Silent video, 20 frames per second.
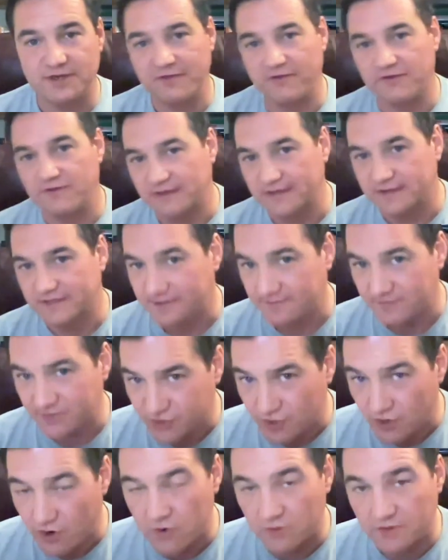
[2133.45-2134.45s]
other than some
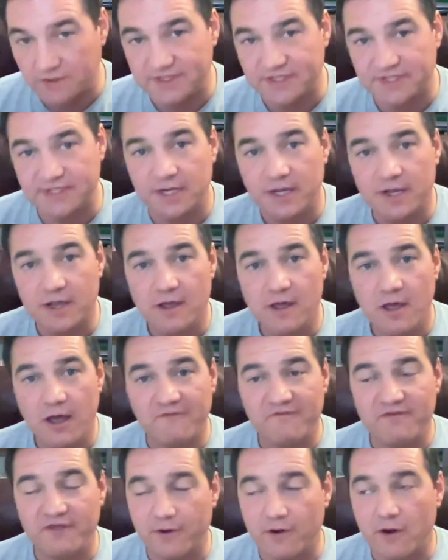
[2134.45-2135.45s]
drones
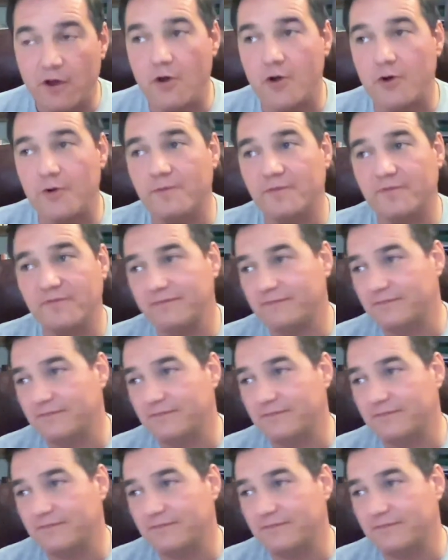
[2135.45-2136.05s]
of their own.